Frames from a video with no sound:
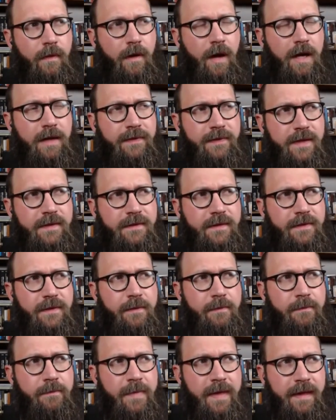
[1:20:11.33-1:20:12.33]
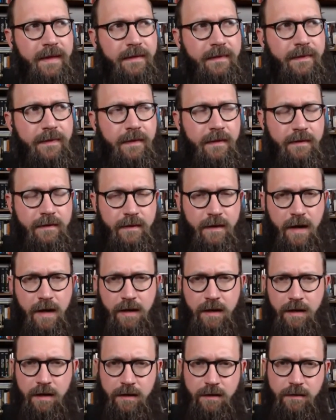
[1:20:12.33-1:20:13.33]
I think that the main thing that I
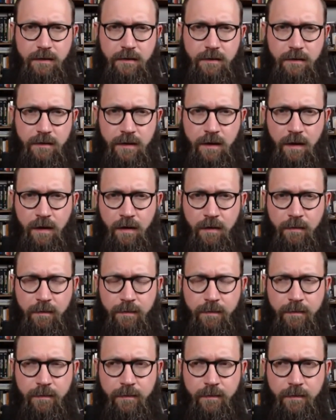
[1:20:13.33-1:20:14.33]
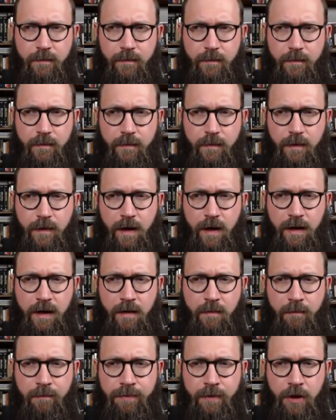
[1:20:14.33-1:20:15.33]
get uh, I
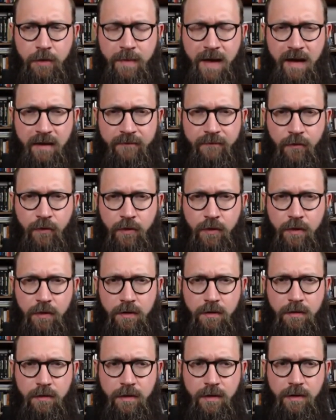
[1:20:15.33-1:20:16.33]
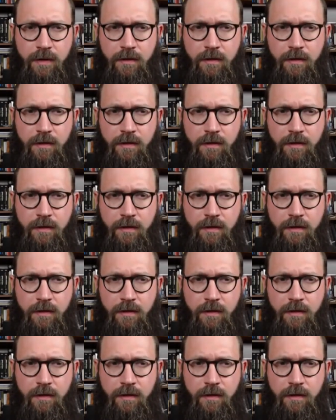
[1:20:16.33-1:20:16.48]
get blowback for,